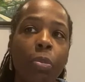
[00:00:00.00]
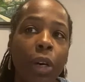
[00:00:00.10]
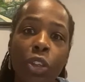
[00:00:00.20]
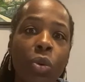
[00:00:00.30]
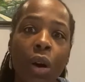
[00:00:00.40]

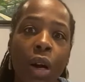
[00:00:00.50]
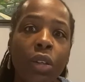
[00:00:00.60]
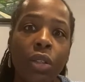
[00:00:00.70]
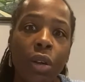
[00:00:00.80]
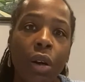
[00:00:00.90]
But you are
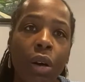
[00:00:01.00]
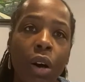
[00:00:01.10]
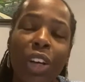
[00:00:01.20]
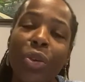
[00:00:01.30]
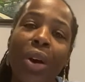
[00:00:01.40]
Saul.
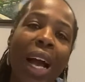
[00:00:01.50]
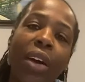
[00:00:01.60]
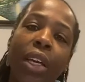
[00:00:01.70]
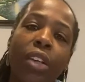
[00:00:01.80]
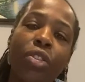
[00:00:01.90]
Are you
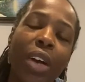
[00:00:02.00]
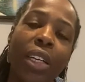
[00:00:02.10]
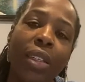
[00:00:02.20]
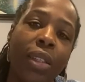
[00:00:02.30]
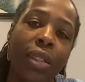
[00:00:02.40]
out here trying
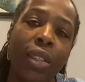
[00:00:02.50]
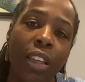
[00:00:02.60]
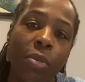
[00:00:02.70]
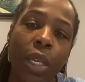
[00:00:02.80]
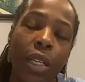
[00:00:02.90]
to
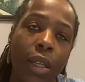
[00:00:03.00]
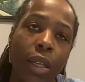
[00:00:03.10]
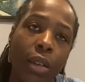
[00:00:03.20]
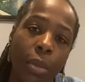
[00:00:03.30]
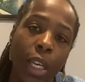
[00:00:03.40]
deceive me, to
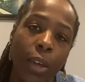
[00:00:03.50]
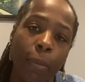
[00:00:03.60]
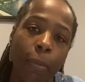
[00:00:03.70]
kill me?